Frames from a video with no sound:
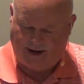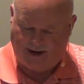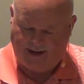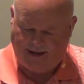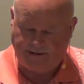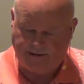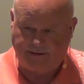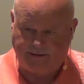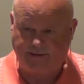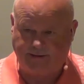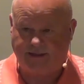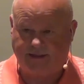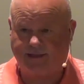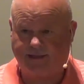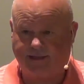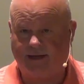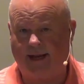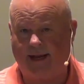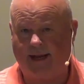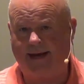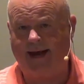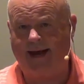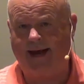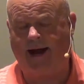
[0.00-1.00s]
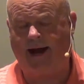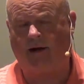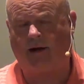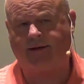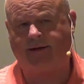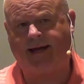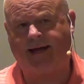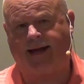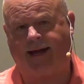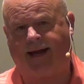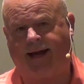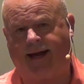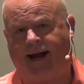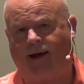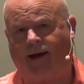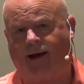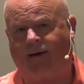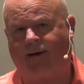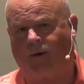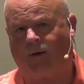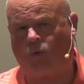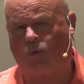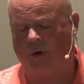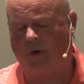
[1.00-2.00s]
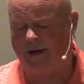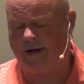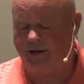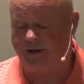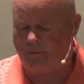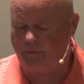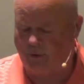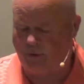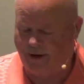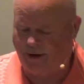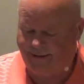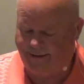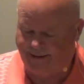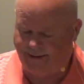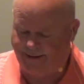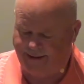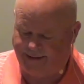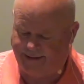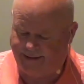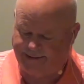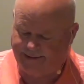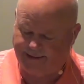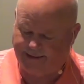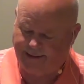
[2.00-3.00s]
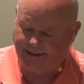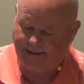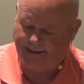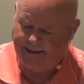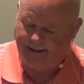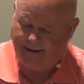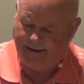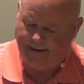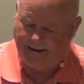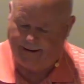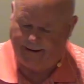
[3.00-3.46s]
trying to just lay out kind of how I wanted to bring this.